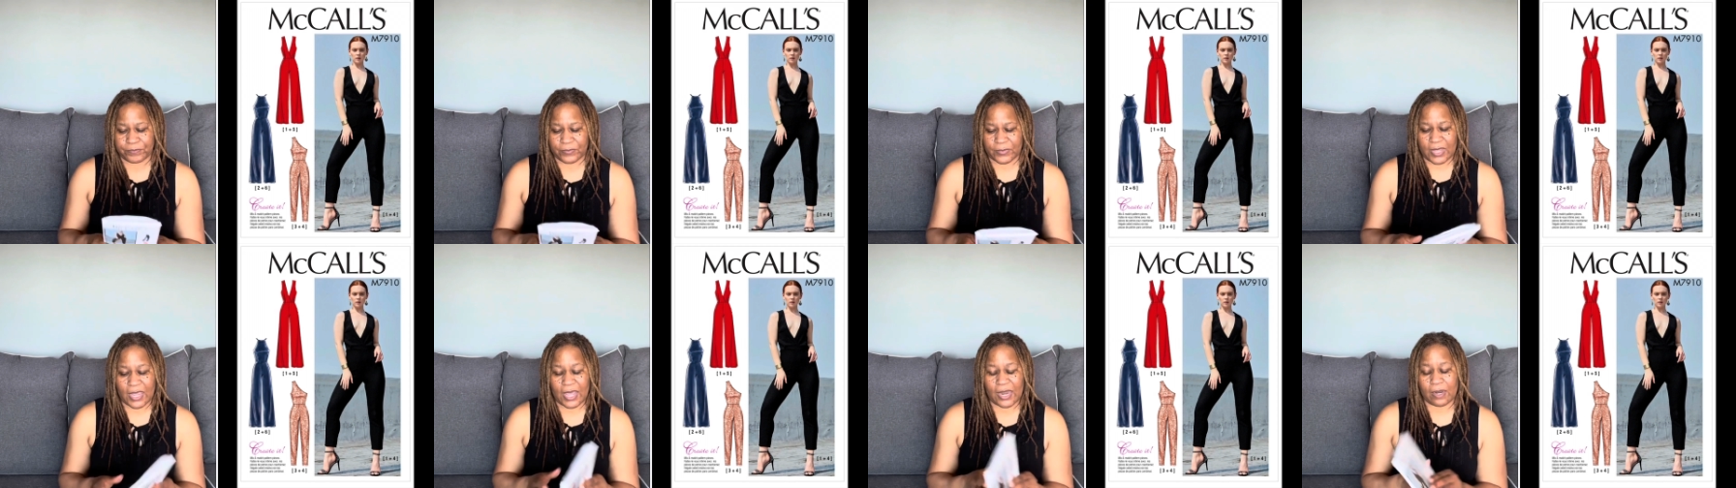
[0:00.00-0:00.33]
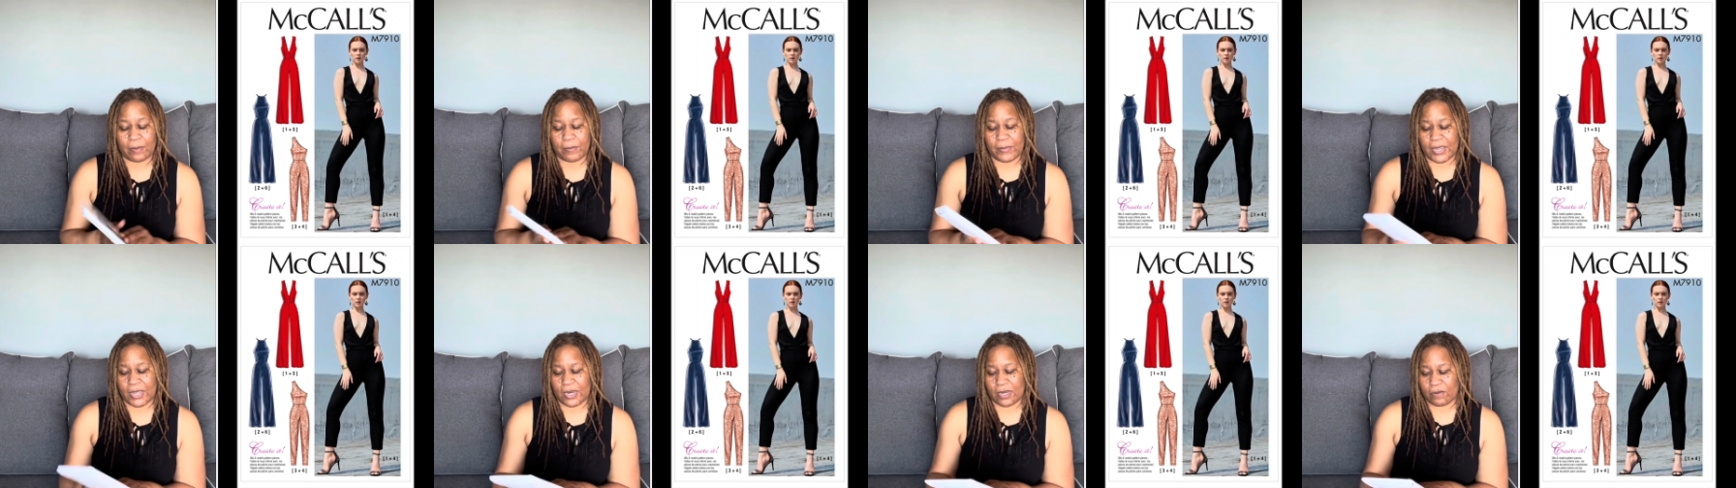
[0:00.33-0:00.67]
And I
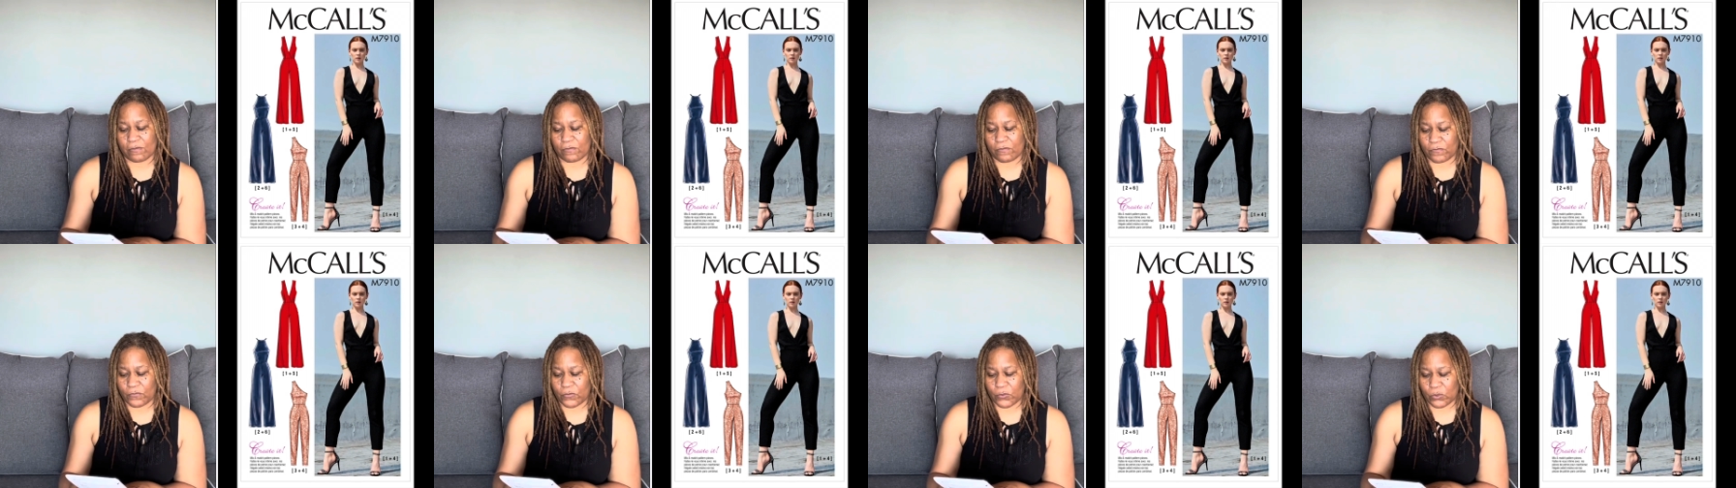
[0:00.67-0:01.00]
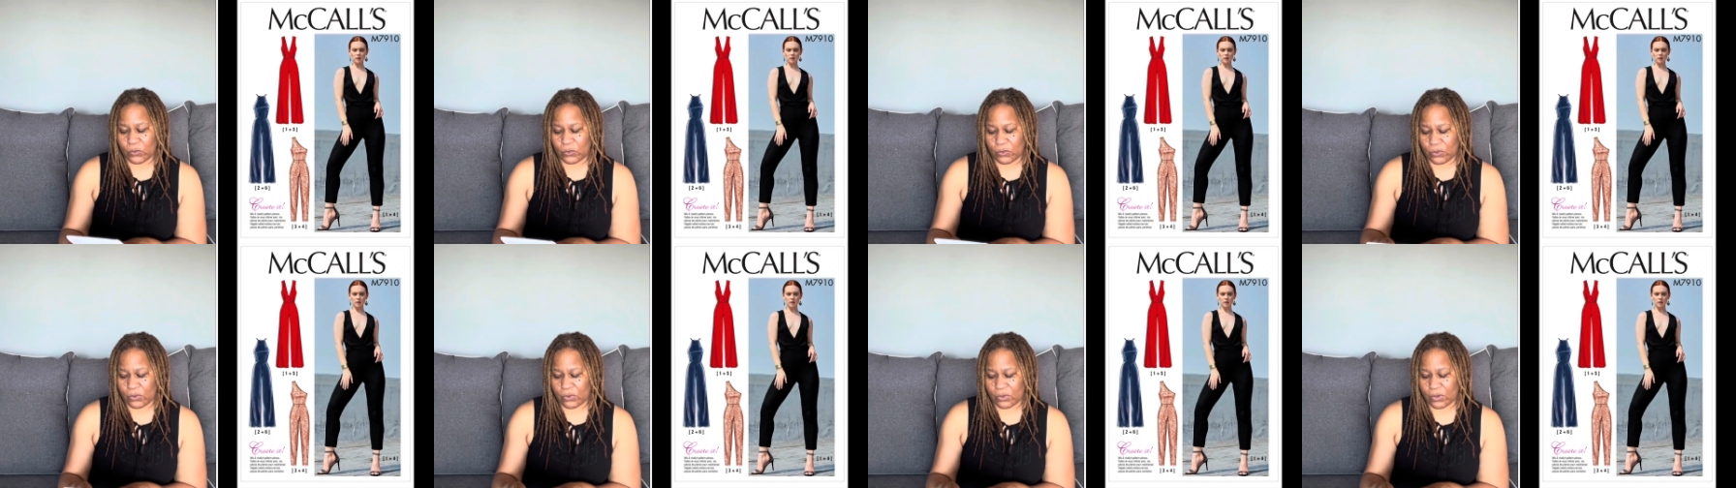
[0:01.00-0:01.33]
made it
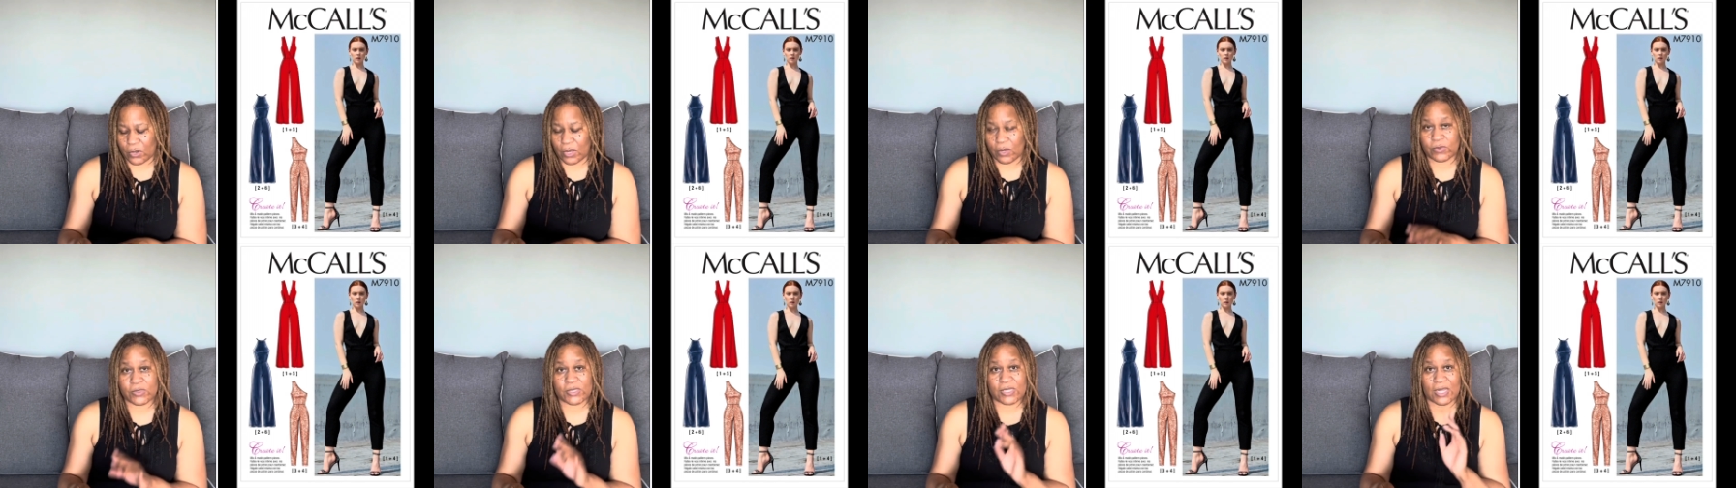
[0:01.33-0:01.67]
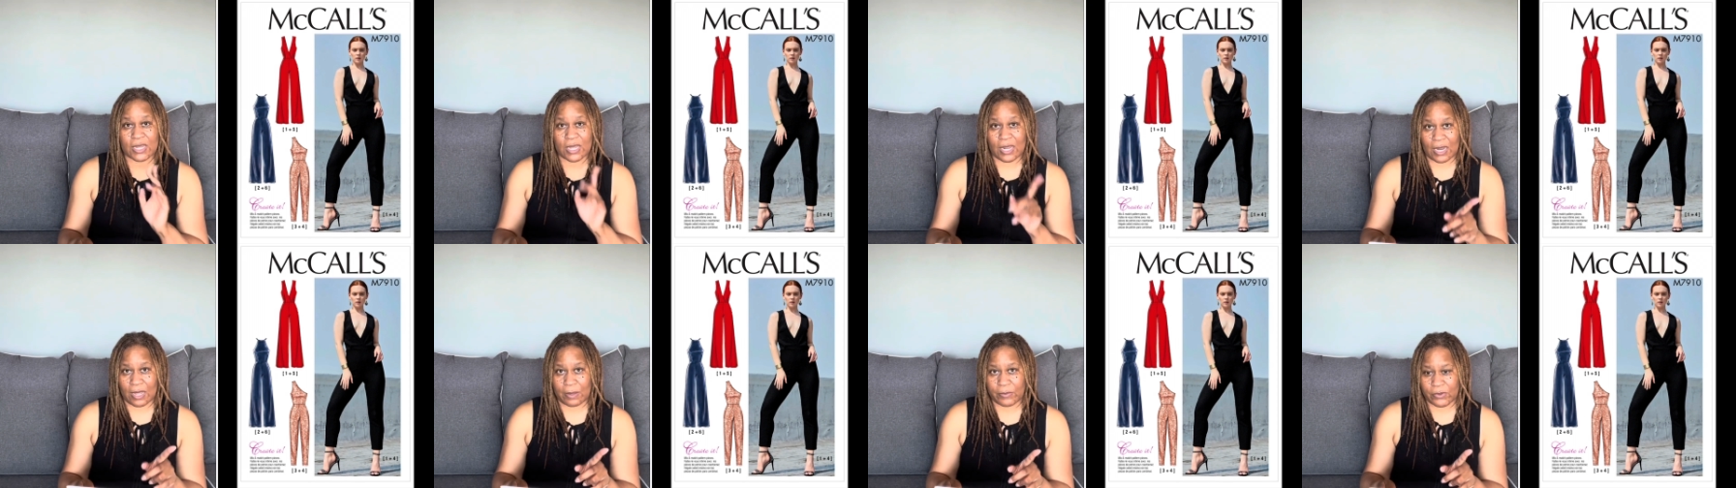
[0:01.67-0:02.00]
for, it was a
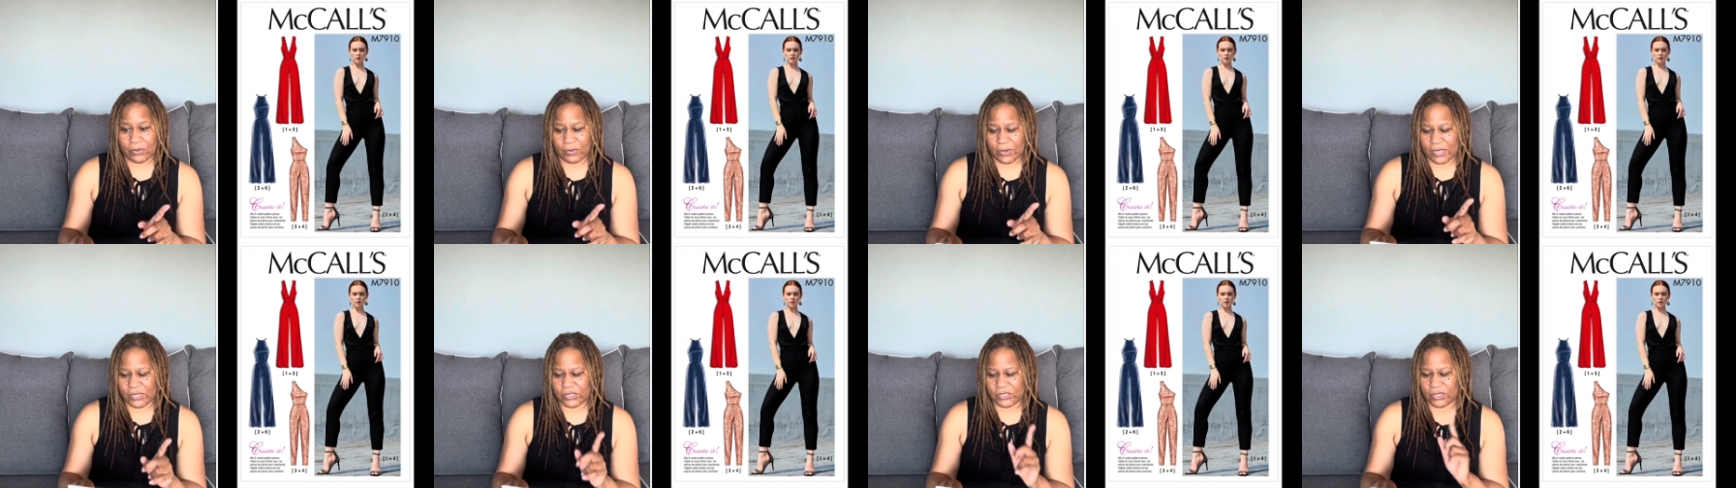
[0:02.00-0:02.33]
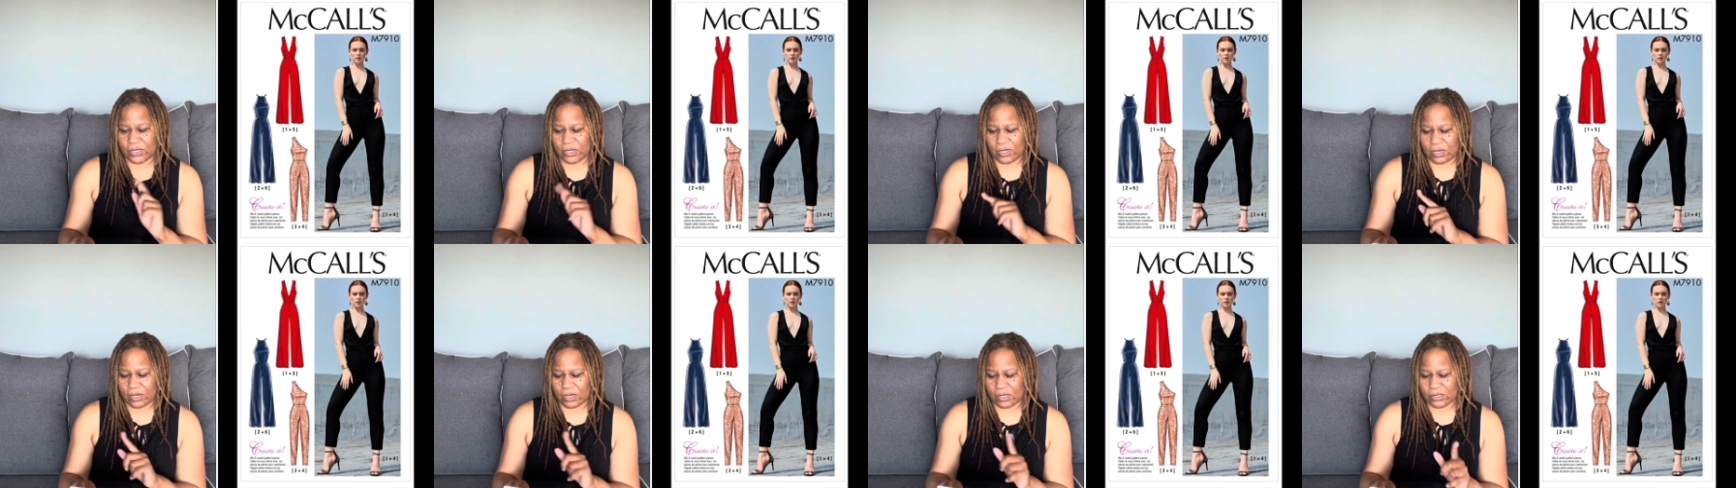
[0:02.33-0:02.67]
collaboration
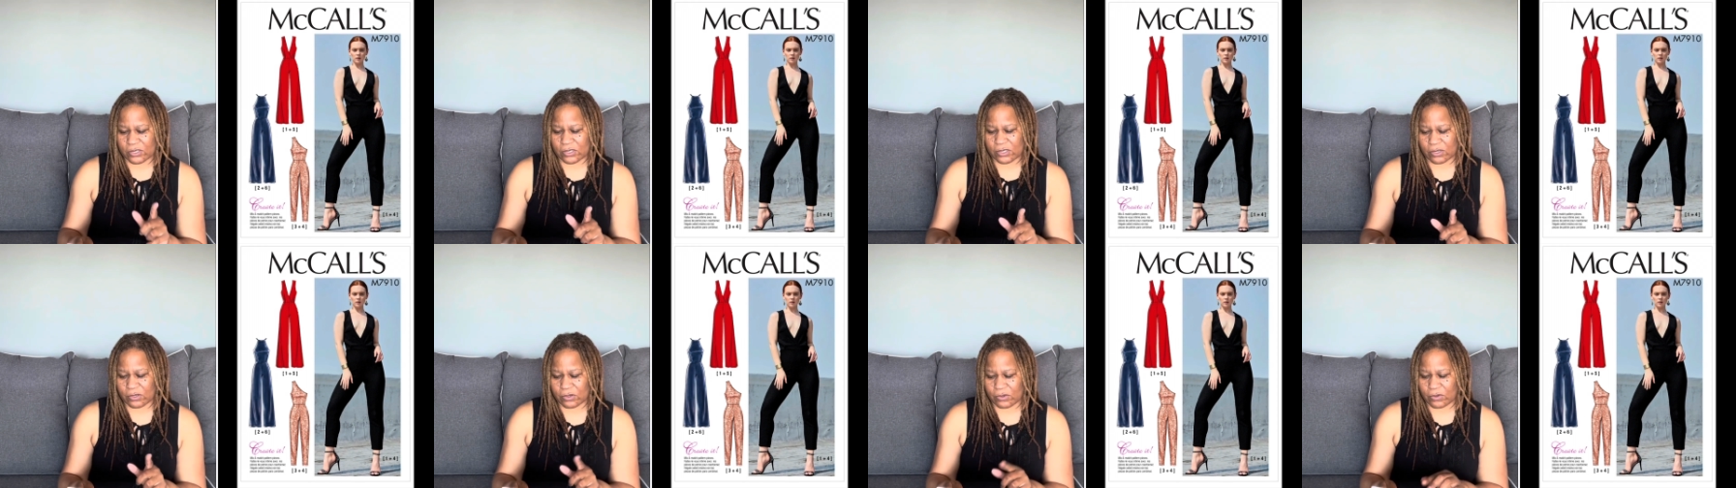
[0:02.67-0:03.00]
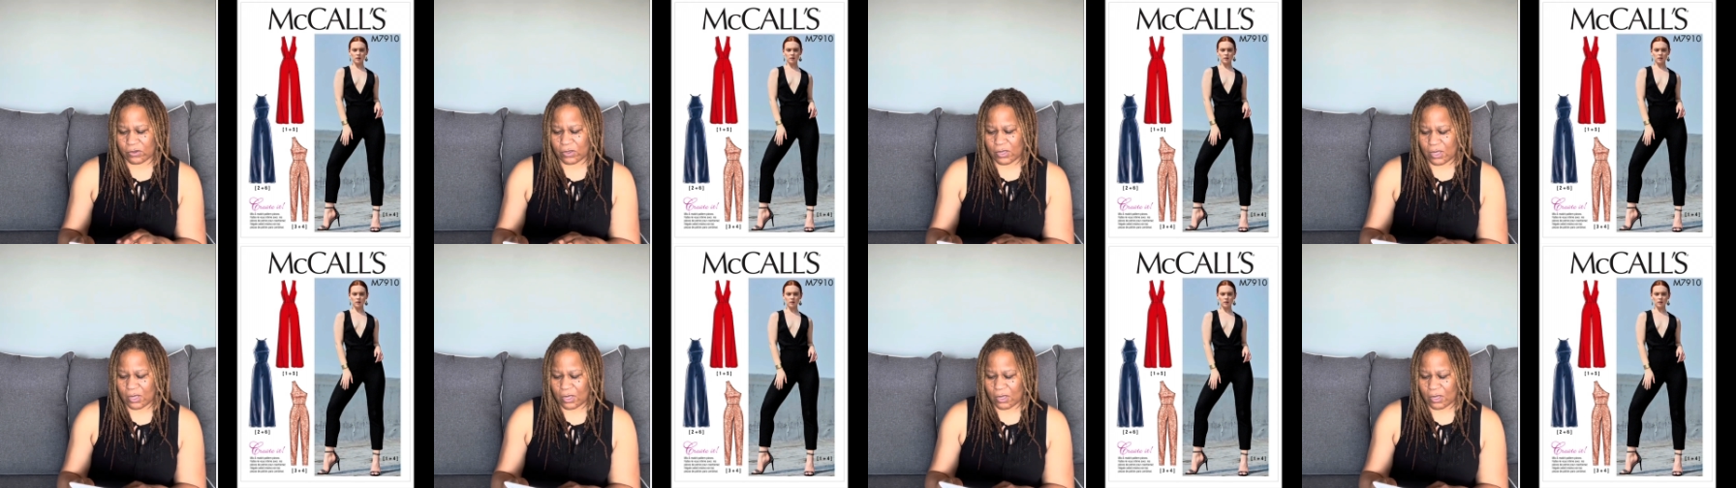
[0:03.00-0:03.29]
and also